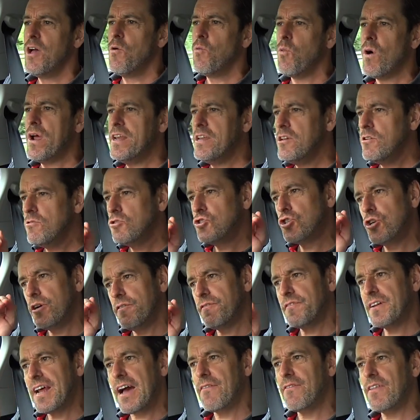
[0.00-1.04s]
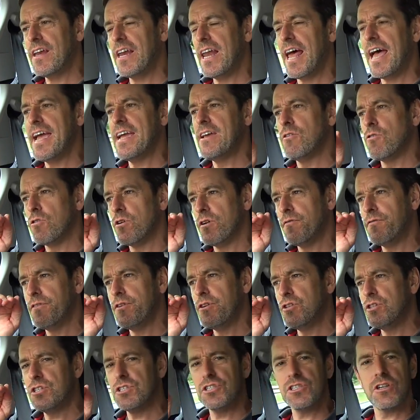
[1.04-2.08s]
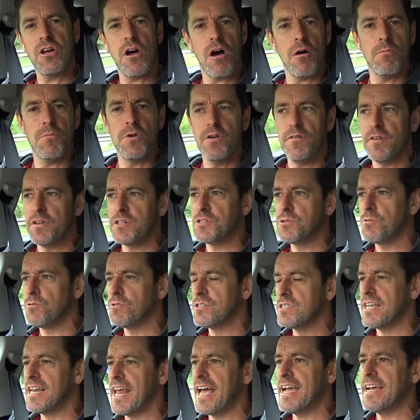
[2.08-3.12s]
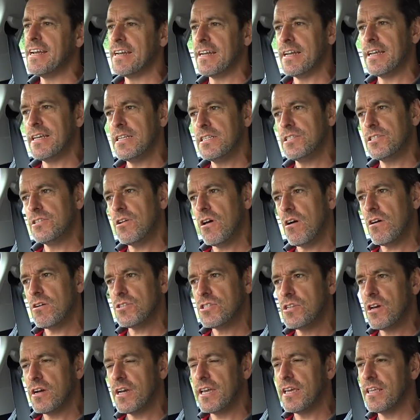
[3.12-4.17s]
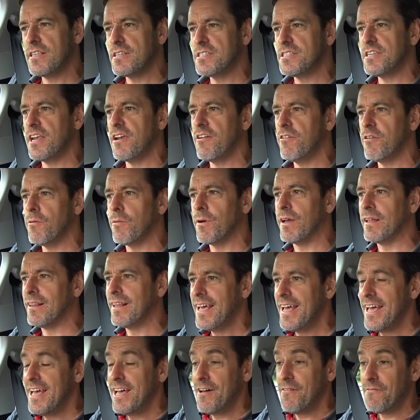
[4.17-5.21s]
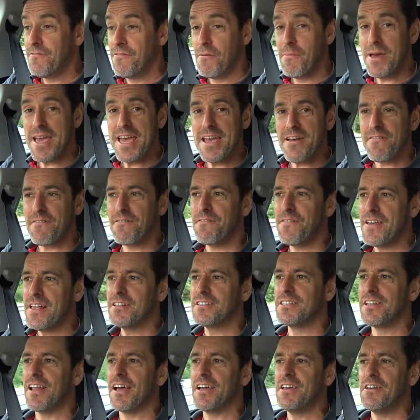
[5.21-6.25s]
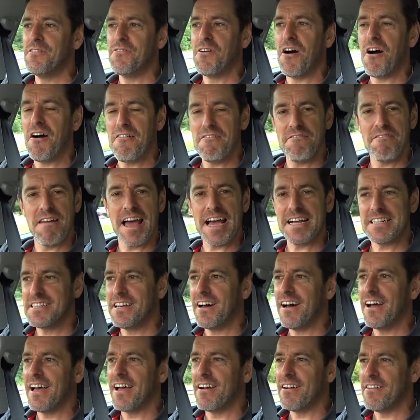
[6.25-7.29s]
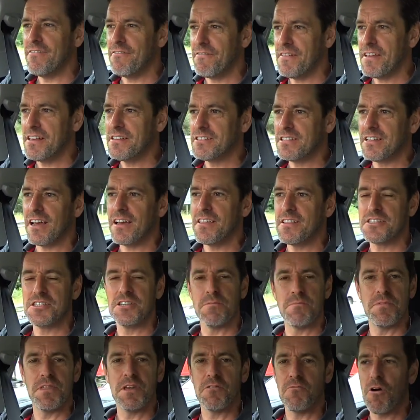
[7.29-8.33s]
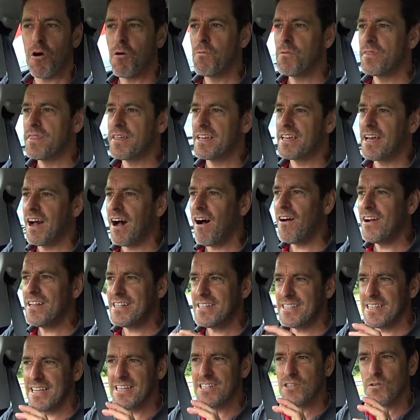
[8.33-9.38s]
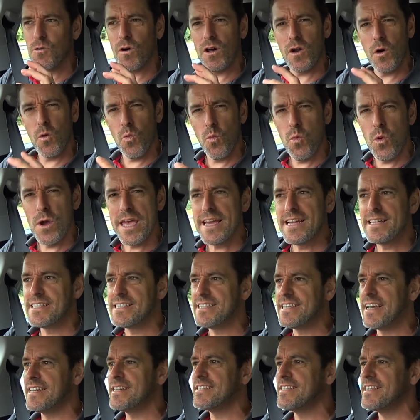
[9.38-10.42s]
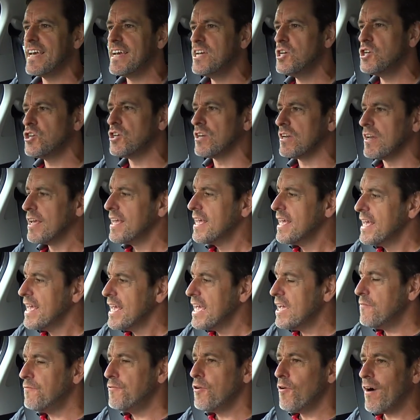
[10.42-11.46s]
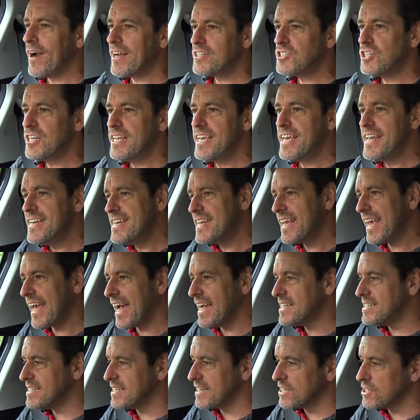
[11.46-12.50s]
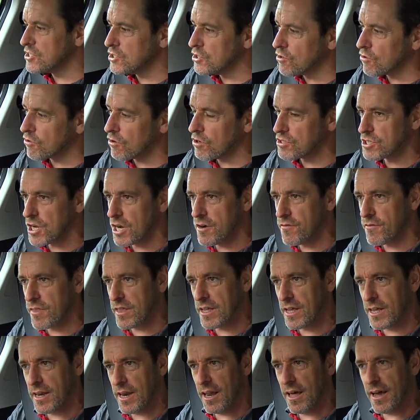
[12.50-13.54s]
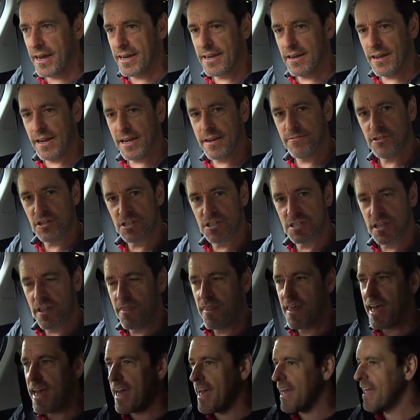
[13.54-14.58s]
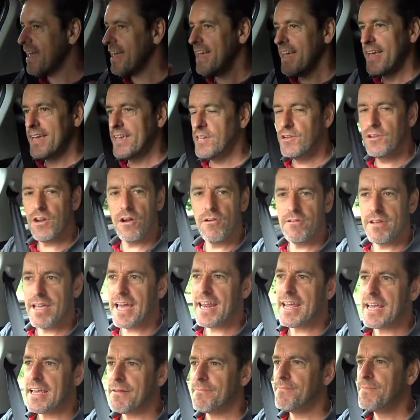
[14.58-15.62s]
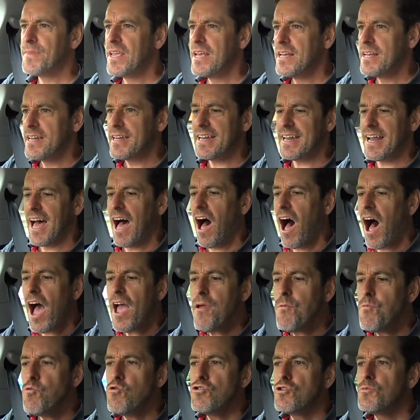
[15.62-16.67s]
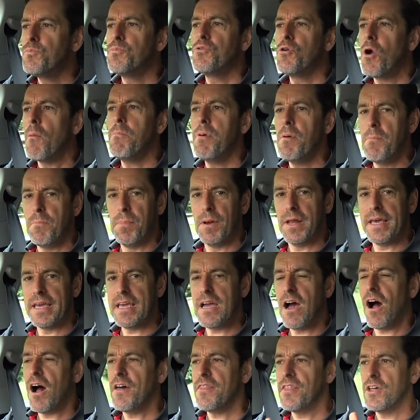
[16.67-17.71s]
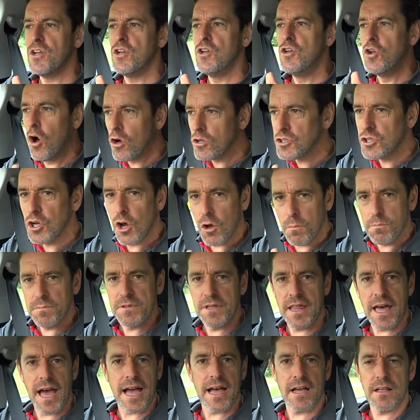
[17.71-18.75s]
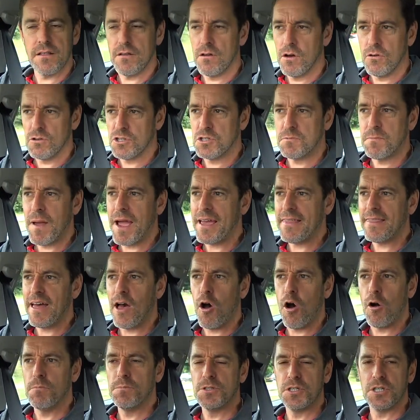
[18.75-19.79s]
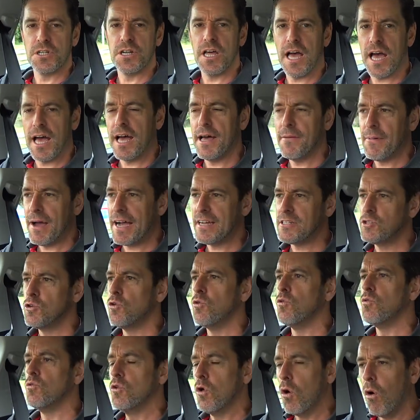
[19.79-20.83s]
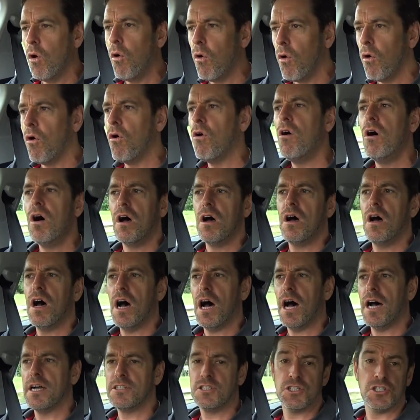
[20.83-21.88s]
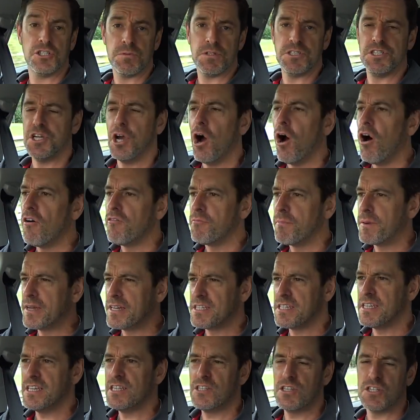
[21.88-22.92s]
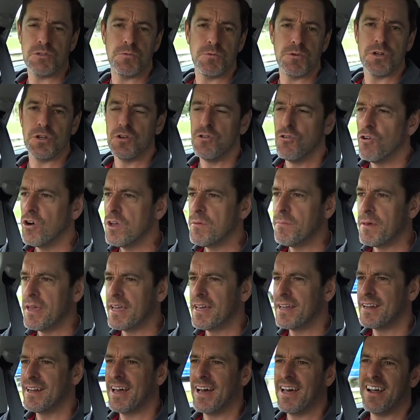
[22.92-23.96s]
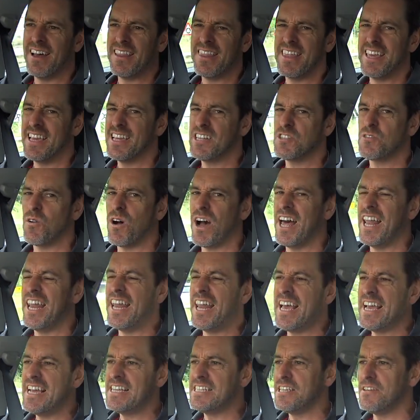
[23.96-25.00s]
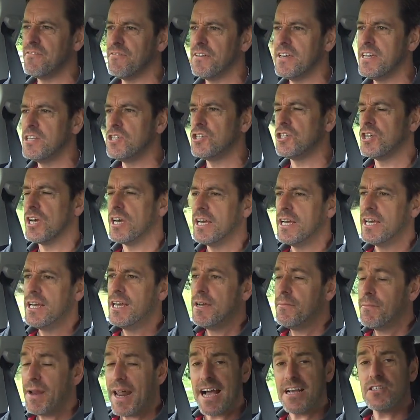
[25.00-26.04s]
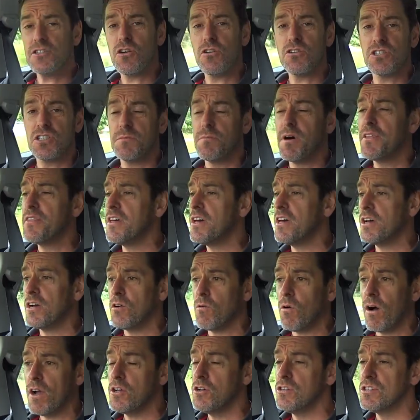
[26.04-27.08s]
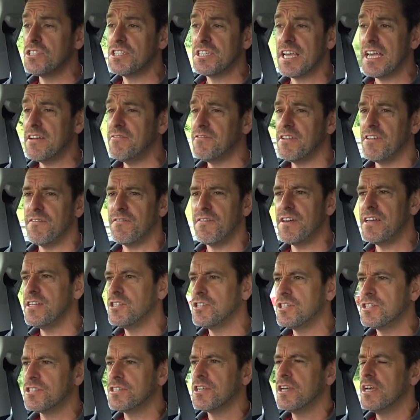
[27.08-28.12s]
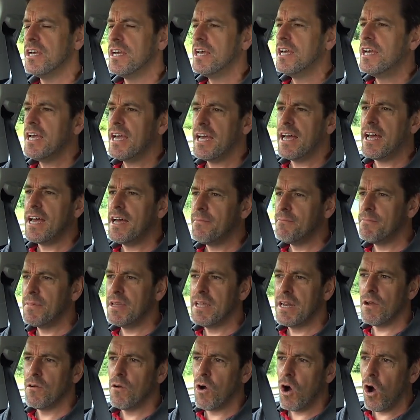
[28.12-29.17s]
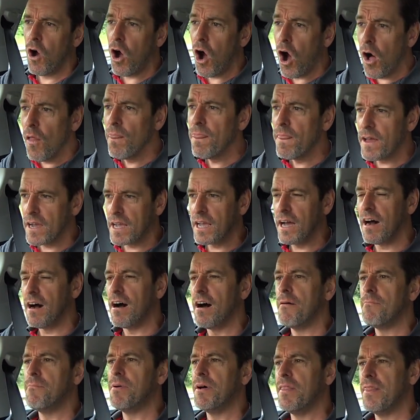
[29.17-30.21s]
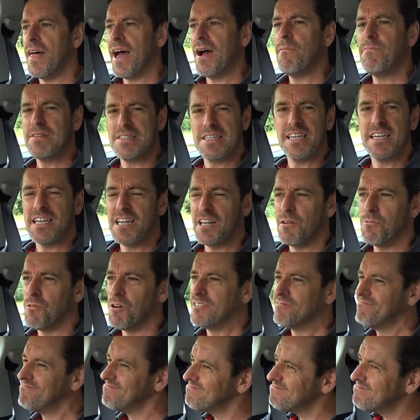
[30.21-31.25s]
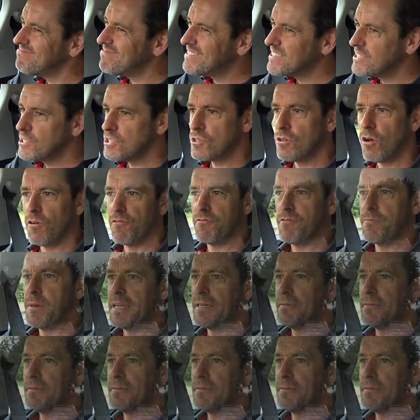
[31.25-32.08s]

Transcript: When you drift out the lane, or if you just start moving towards the lane and it starts tugging the steering wheel, for me it feels like you've got a flat tire. It feels like there's something wrong with the car. It's quite a weird sensation. If you're actually indicating as you cross over the line, like I've just done there, you don't get it. I would probably either not opt that or spec that option at all, or I'd just switch it off because it just would annoy me, and I think it's quite a lazy feature. But it has got some other quite good safety features, you know, on the car, but that particular one, not for me.